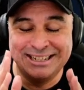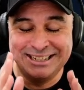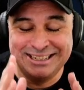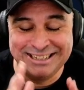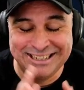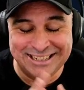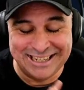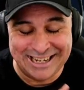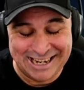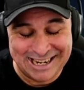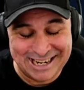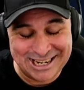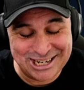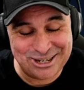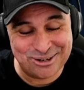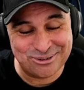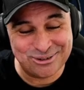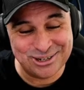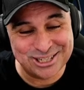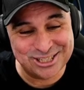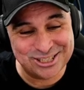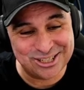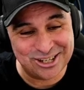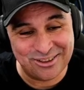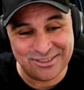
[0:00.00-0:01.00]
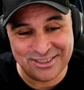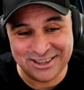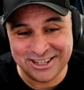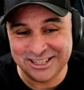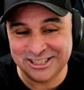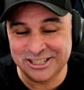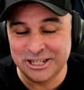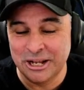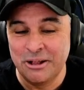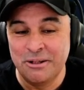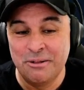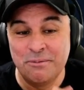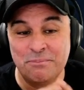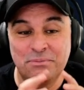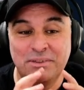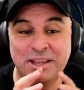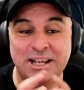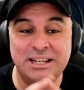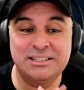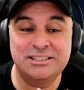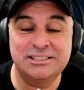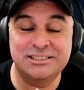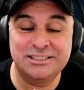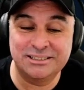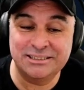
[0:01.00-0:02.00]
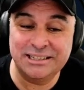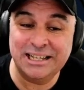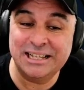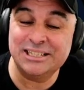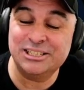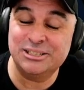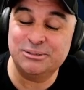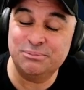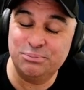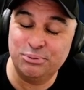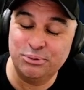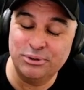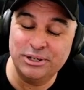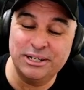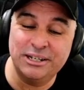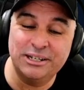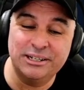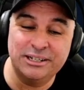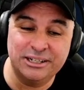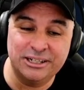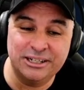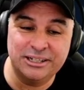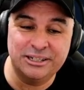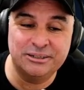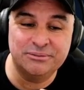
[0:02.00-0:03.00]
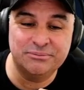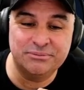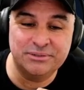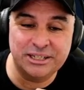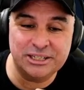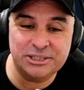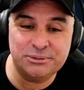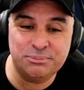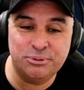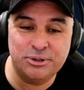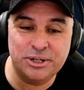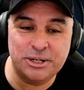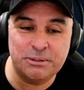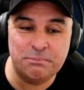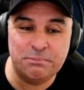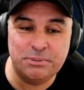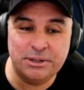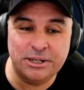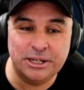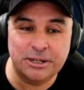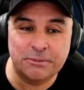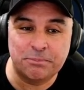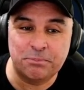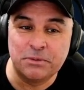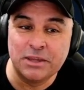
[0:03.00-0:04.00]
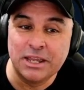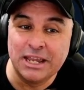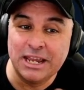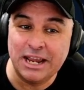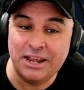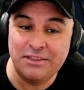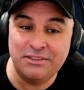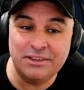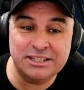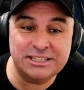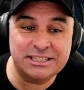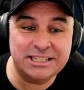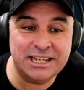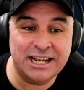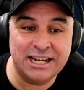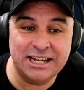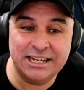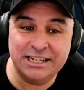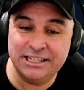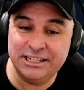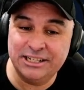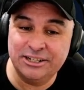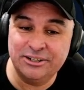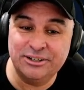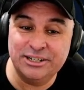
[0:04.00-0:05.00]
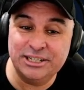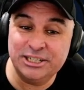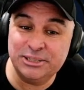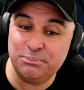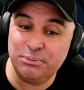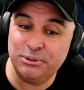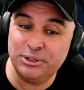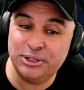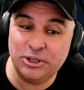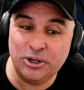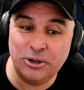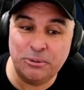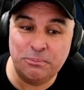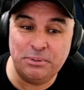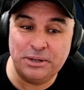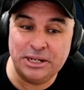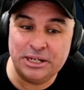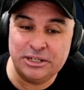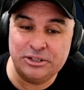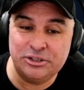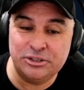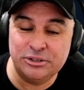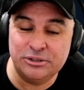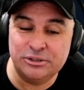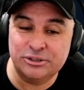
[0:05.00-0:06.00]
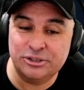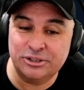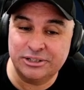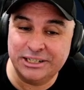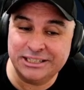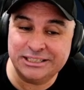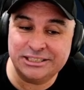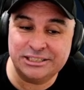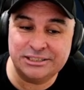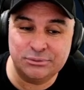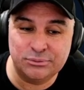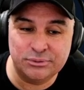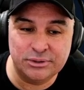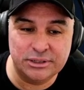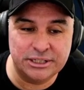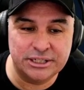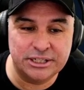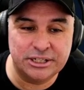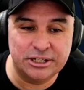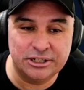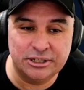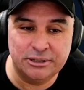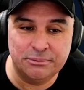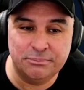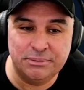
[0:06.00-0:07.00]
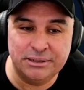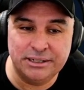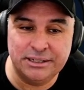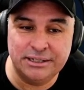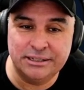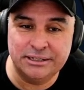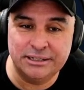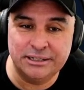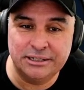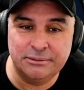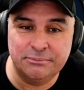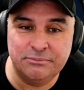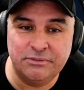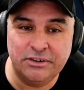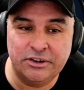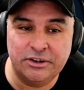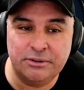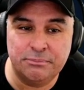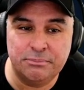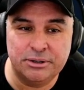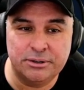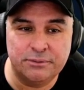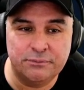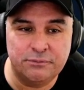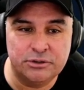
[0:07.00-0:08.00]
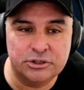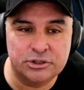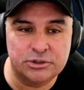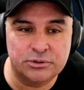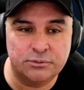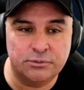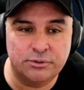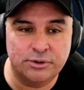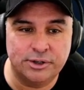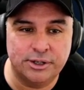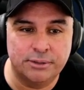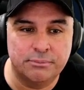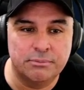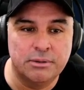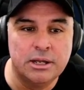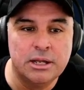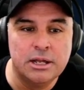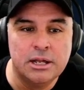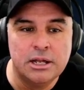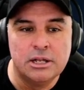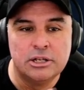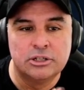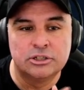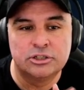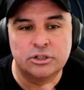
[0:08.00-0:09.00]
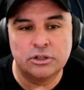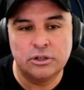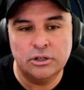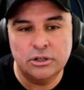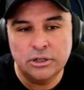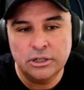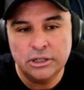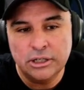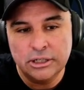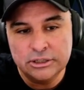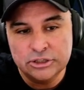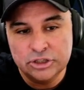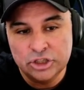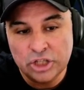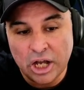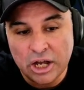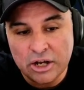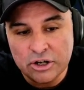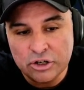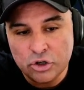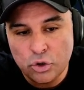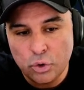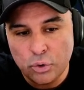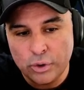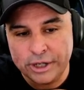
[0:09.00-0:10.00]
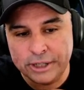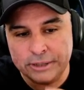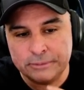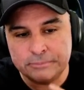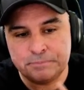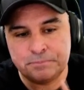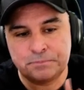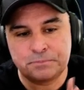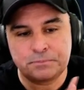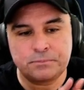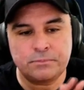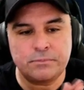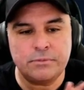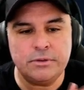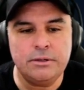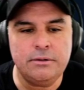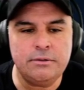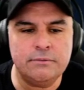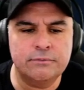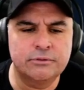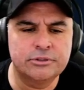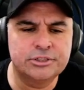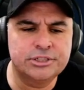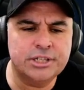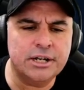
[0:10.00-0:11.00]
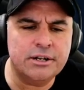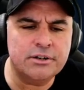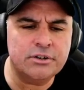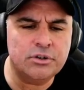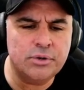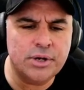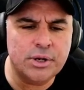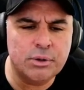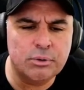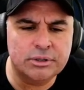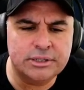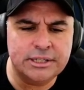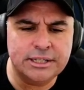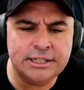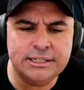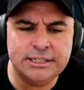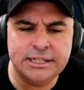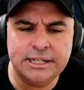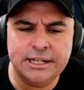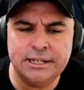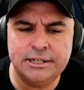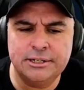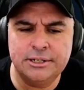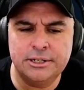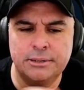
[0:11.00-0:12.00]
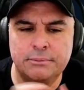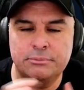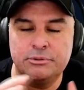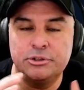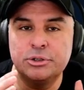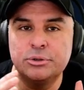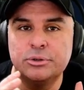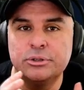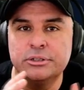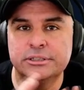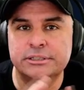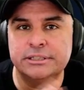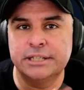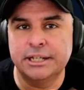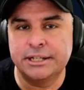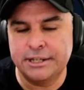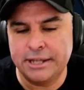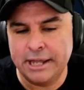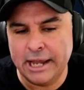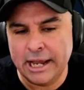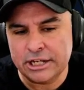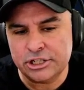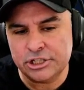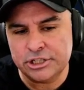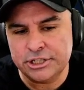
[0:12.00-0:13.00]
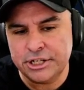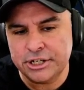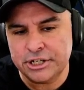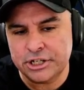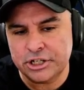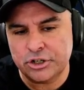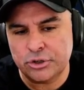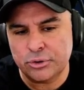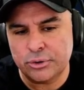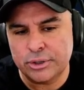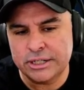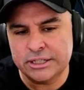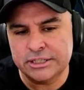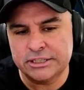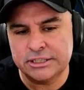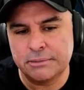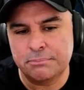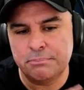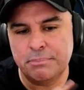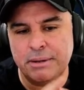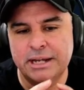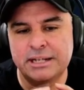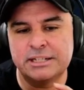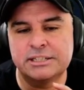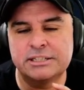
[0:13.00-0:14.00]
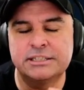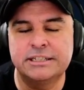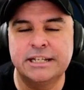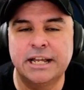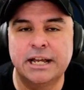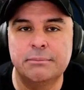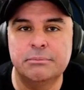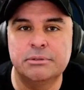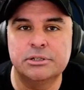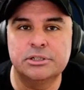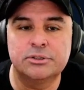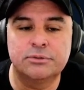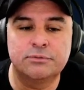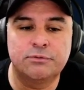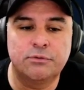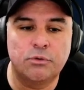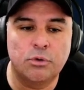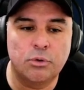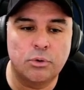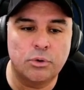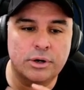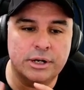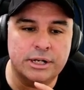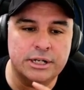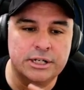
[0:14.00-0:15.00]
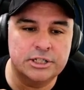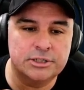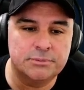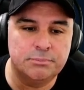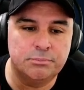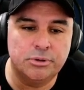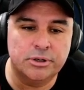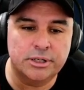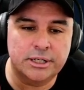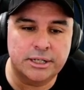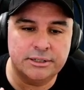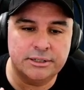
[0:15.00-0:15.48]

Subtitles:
increase on this. That's pretty big. And this guy, you know, he's pretty OP too, so that's really going to be very beneficial for him. So Zhang Kui. For Zhang Kui, what they ended up doing is they actually increased the base damage for his Book of